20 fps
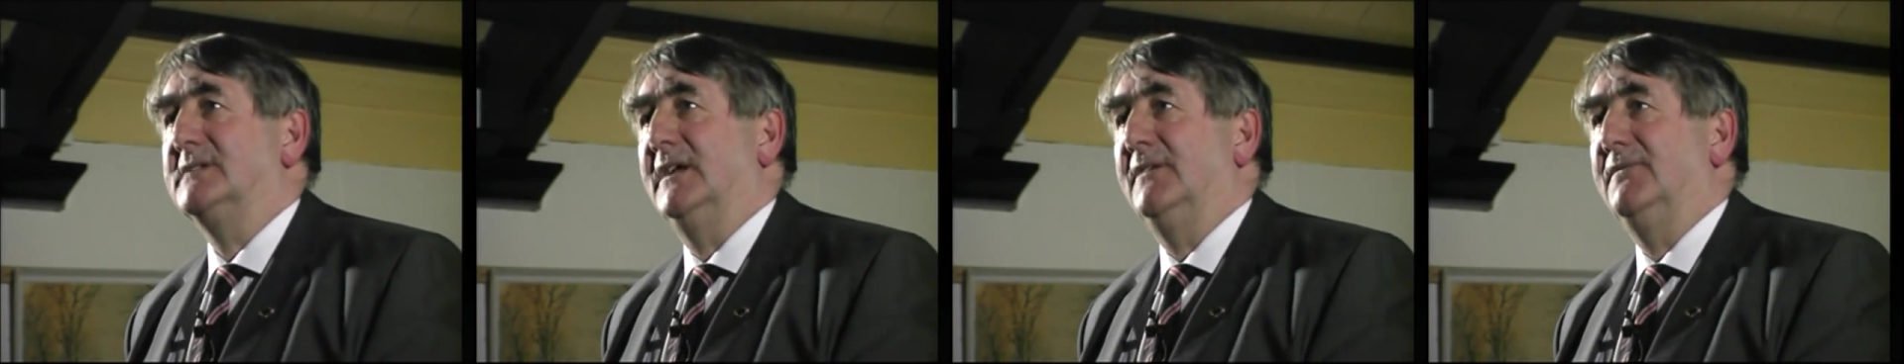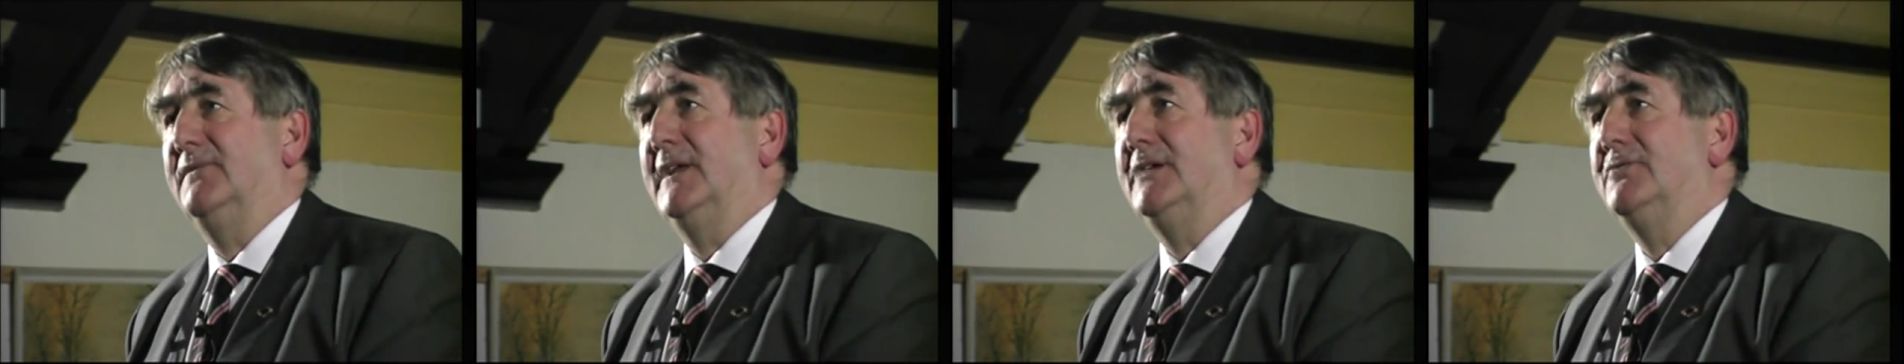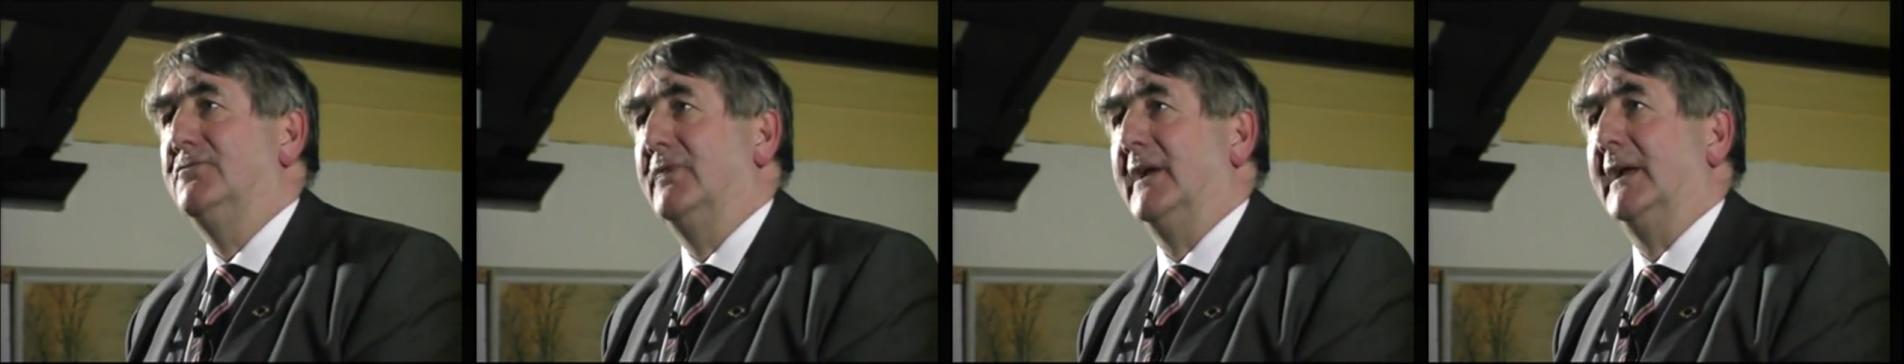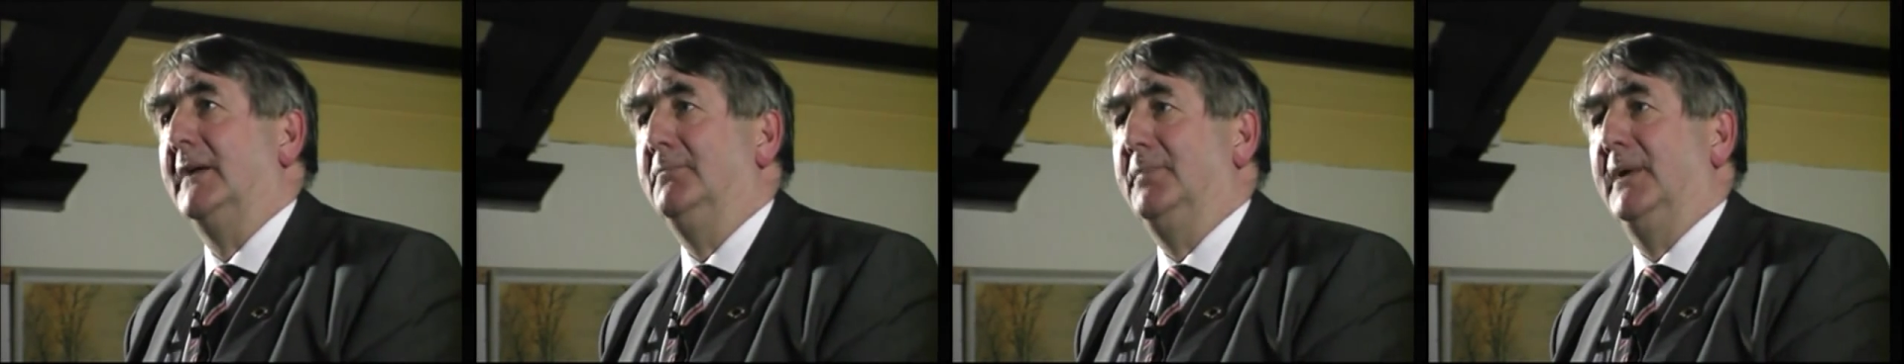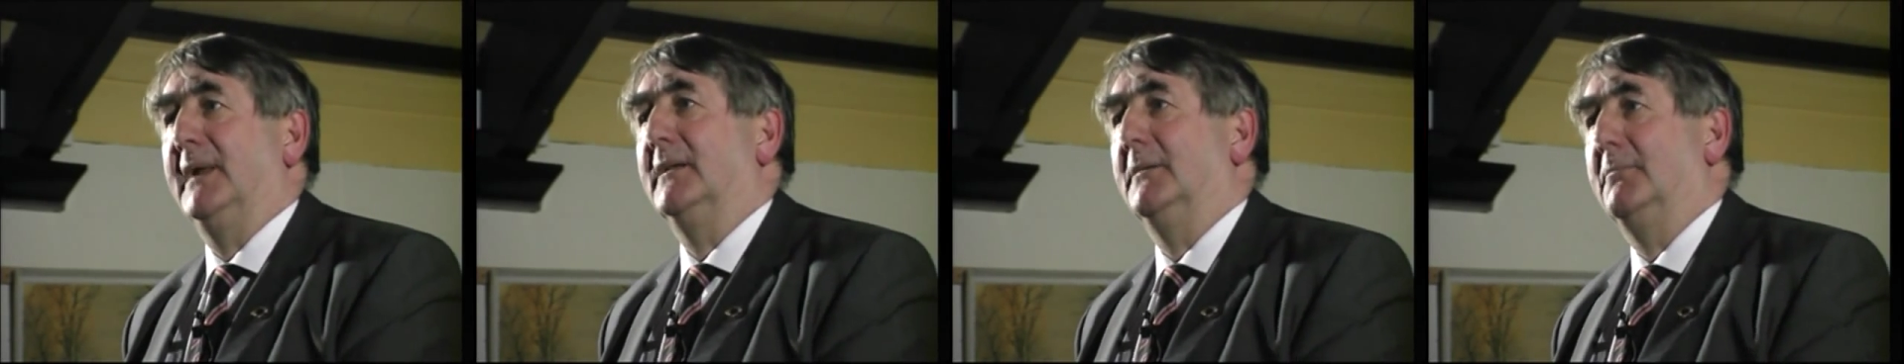If they ring,
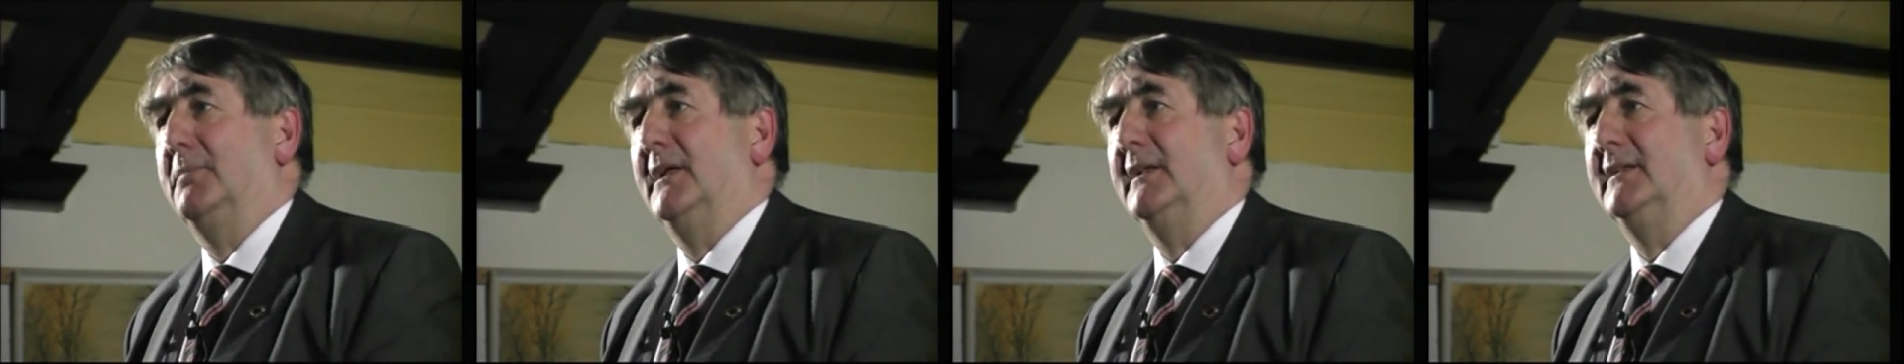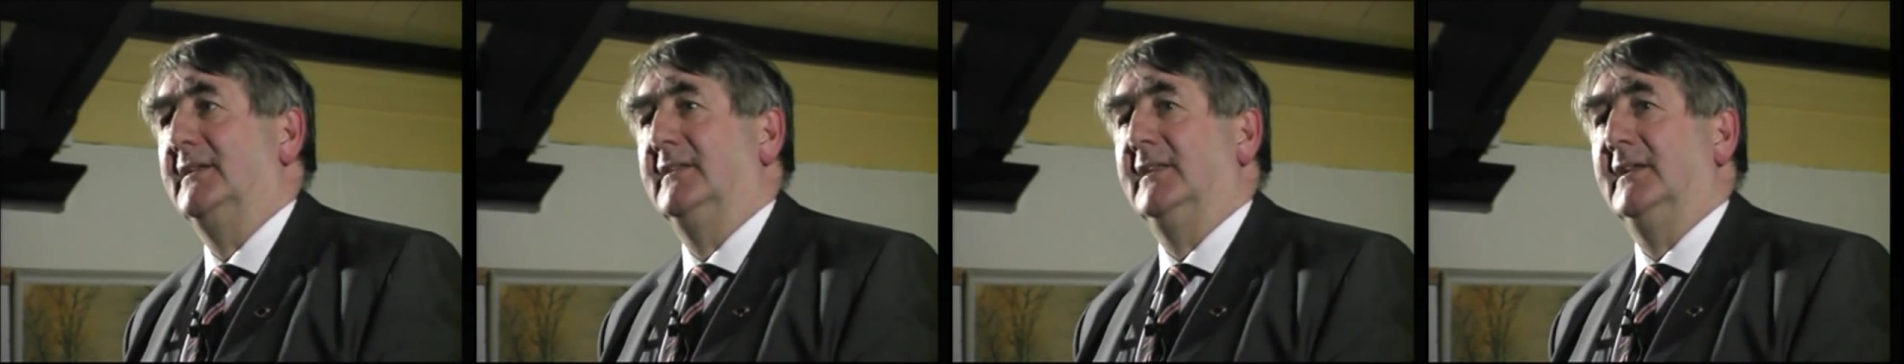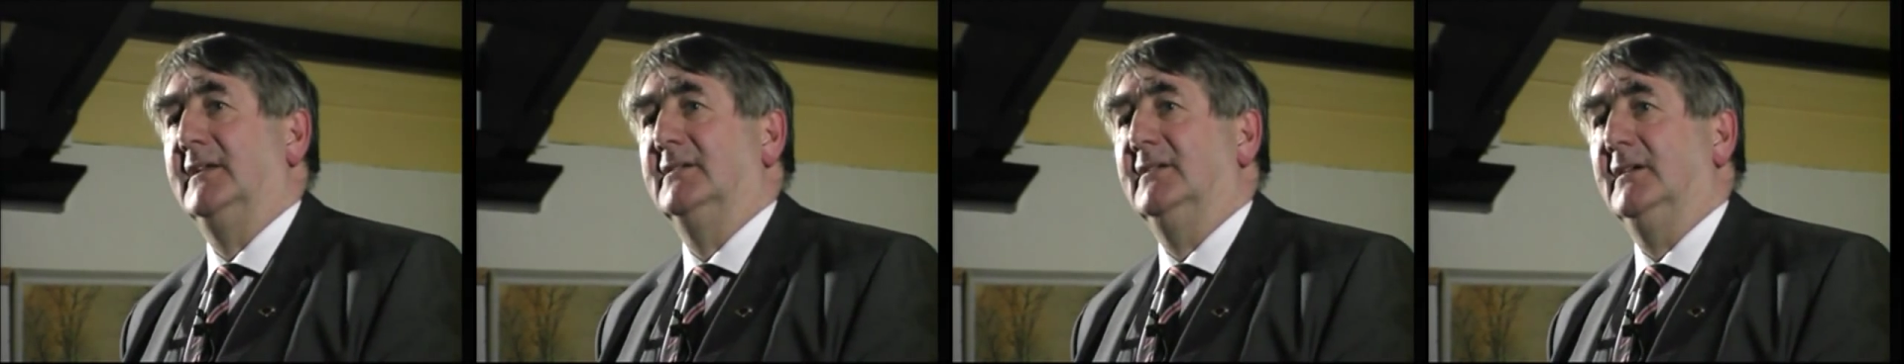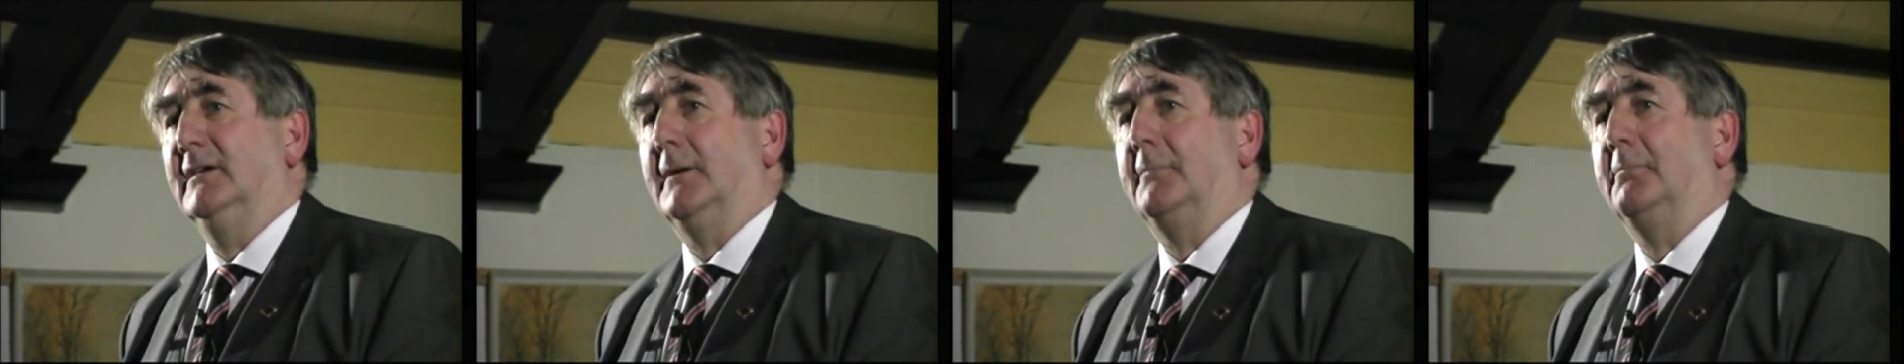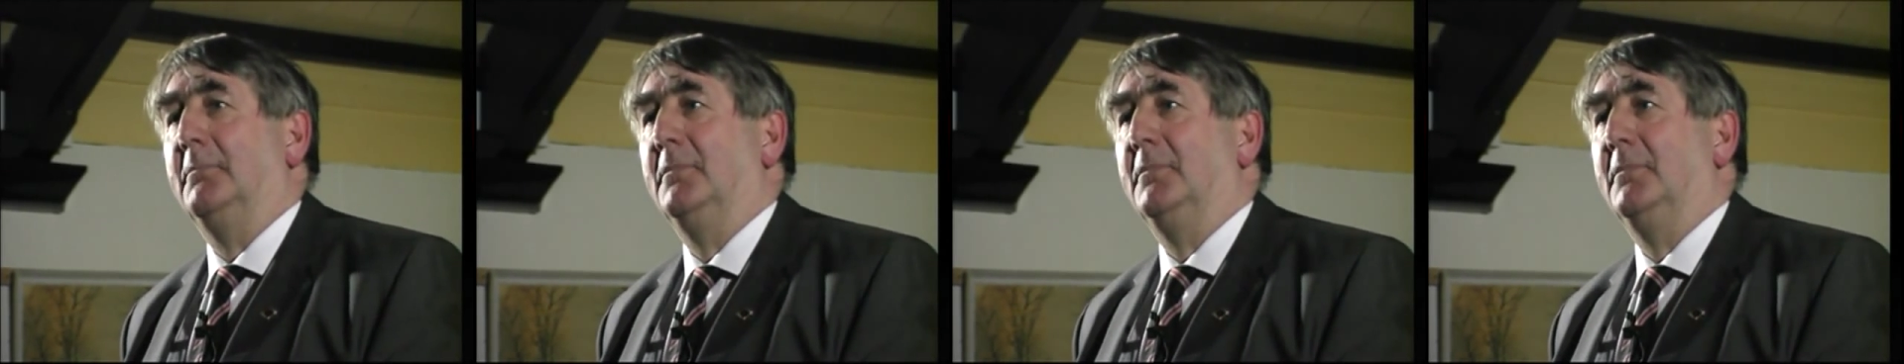pick the bloody things up.